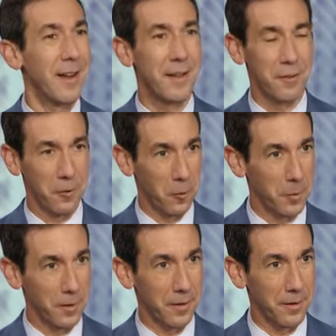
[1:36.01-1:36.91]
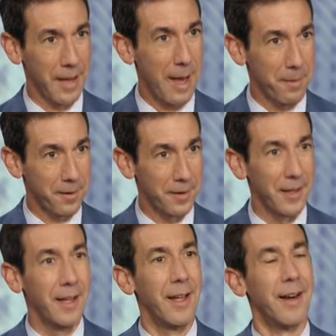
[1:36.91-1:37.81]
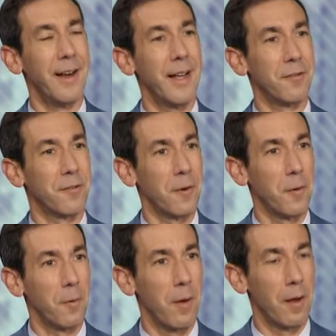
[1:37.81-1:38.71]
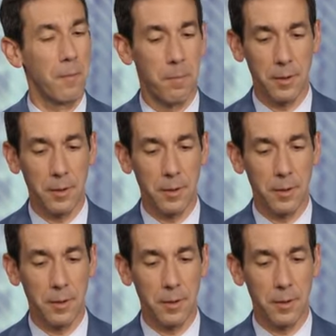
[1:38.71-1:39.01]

It's a global capital, uh, and so uh,